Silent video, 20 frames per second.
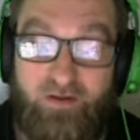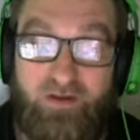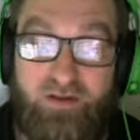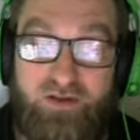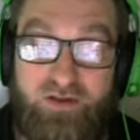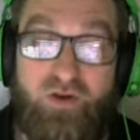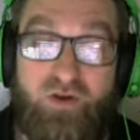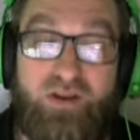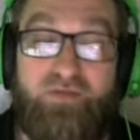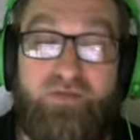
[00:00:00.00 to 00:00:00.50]

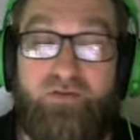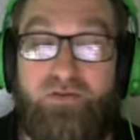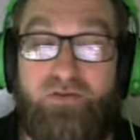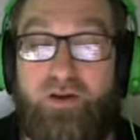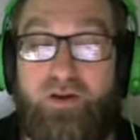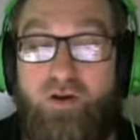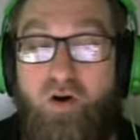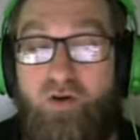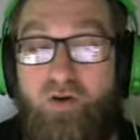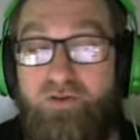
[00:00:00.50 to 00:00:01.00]
You can either look
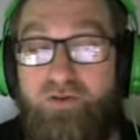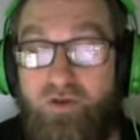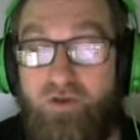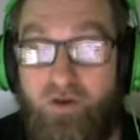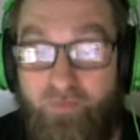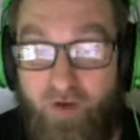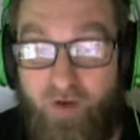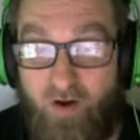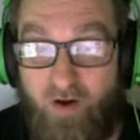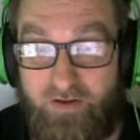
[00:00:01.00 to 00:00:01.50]
at all your
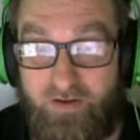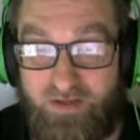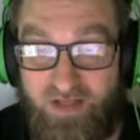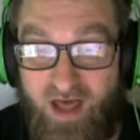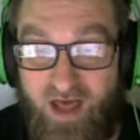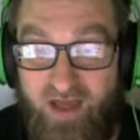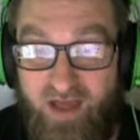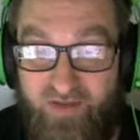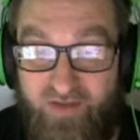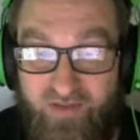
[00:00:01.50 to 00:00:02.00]
opponent's
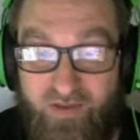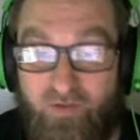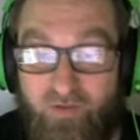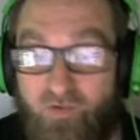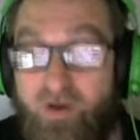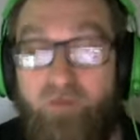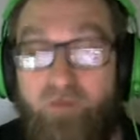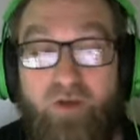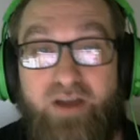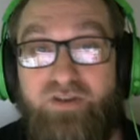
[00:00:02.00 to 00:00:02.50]
life and then
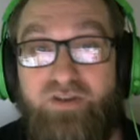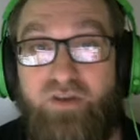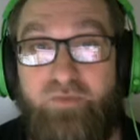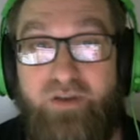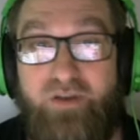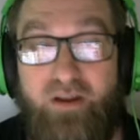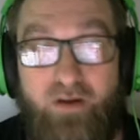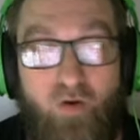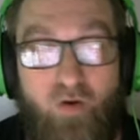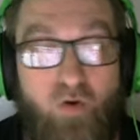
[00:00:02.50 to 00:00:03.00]
rearrange them
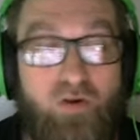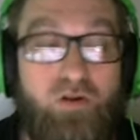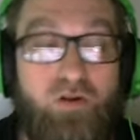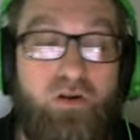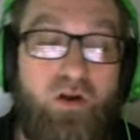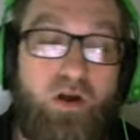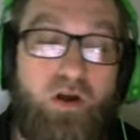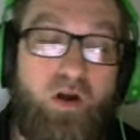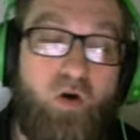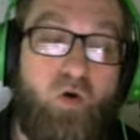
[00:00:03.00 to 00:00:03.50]
in any order,
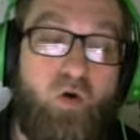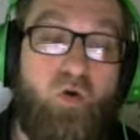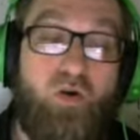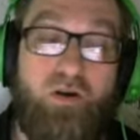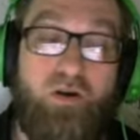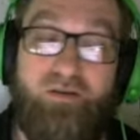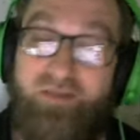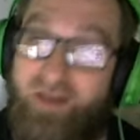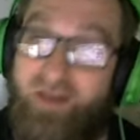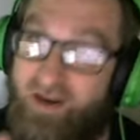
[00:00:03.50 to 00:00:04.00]

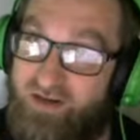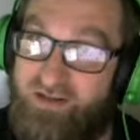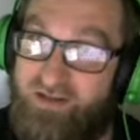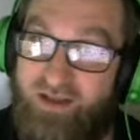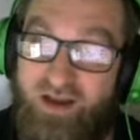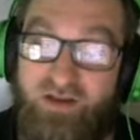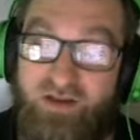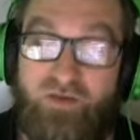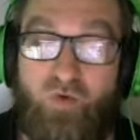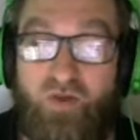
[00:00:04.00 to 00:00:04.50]
or here's
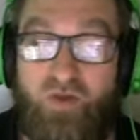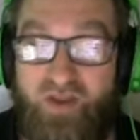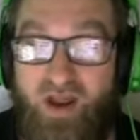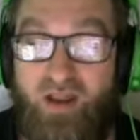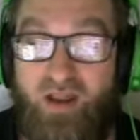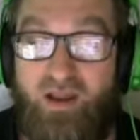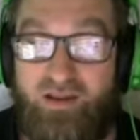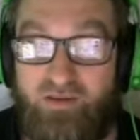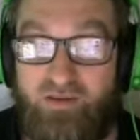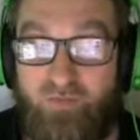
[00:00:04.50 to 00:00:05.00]
here's the one that I
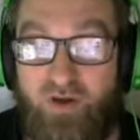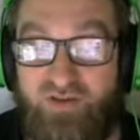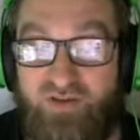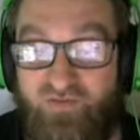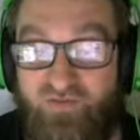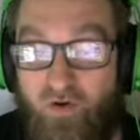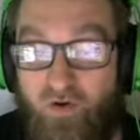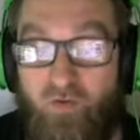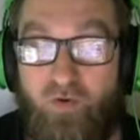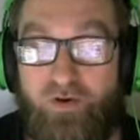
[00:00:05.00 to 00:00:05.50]
like the most
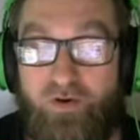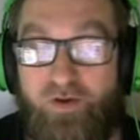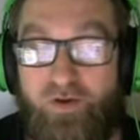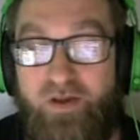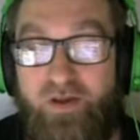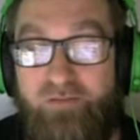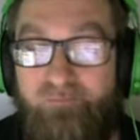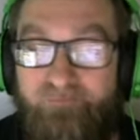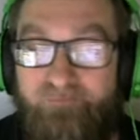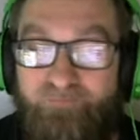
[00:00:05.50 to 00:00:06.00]
for what we're
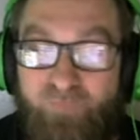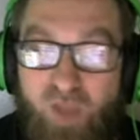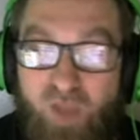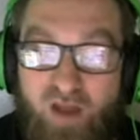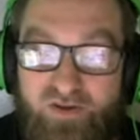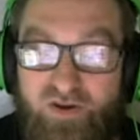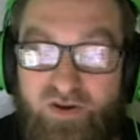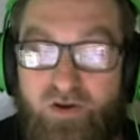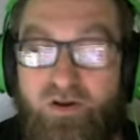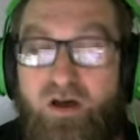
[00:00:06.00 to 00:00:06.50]
doing.
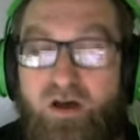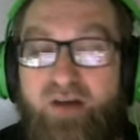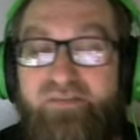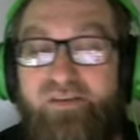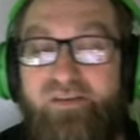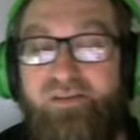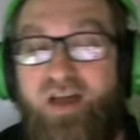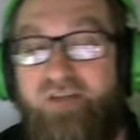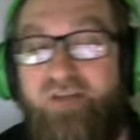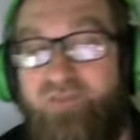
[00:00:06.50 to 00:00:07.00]
Turn all of
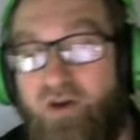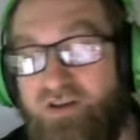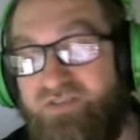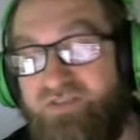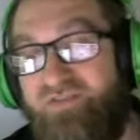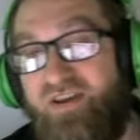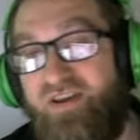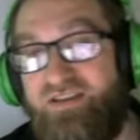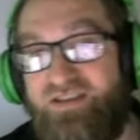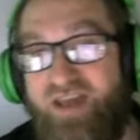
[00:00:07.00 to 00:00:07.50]
your life cards
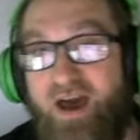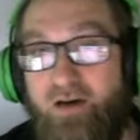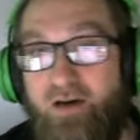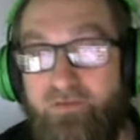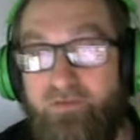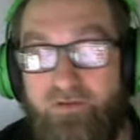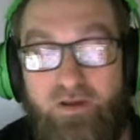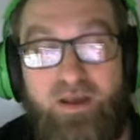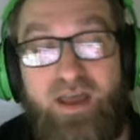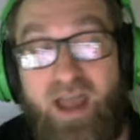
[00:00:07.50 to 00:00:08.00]
face
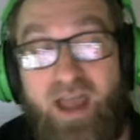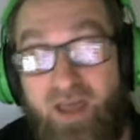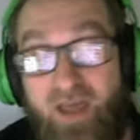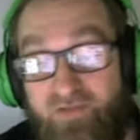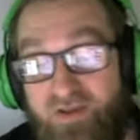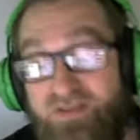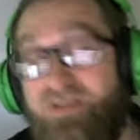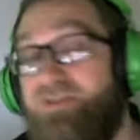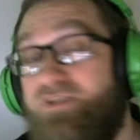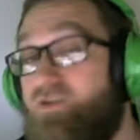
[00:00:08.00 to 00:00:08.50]
down. And
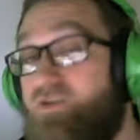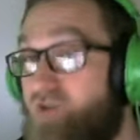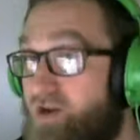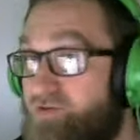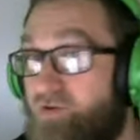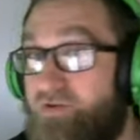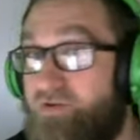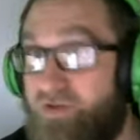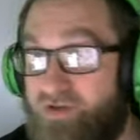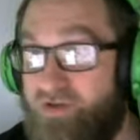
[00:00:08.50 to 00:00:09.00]
this is
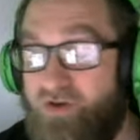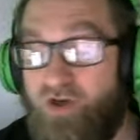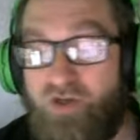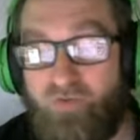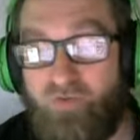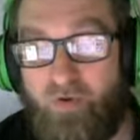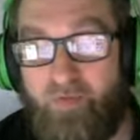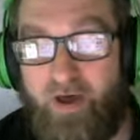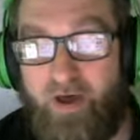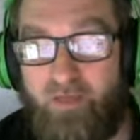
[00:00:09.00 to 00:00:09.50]
Dressrosa
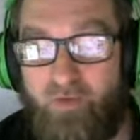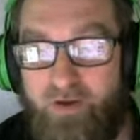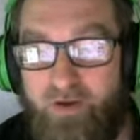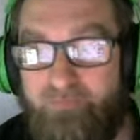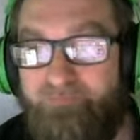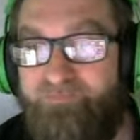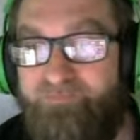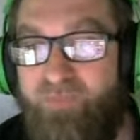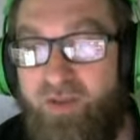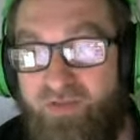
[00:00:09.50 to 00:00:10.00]
searchable, by the way.
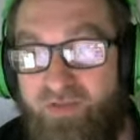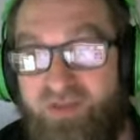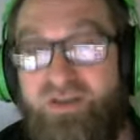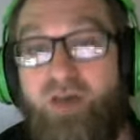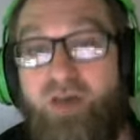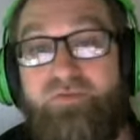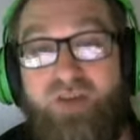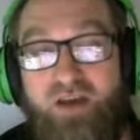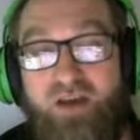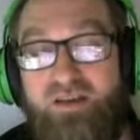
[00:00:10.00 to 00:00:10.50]
This
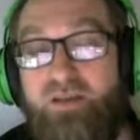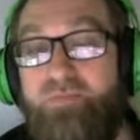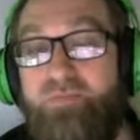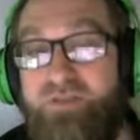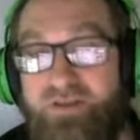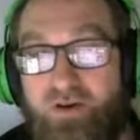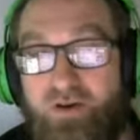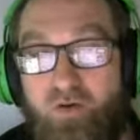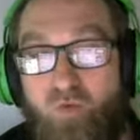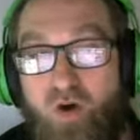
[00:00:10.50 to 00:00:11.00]
comes out in
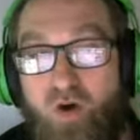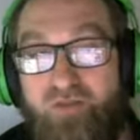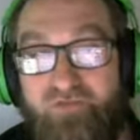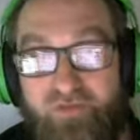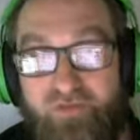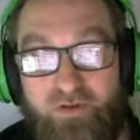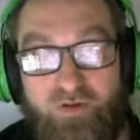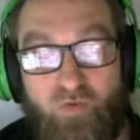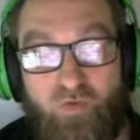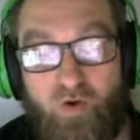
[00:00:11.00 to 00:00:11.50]
EB01 for
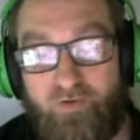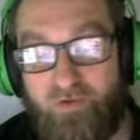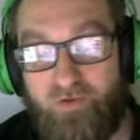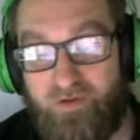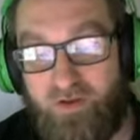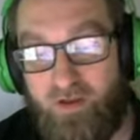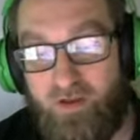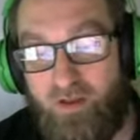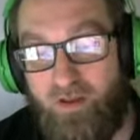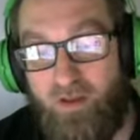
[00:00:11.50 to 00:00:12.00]
those wondering.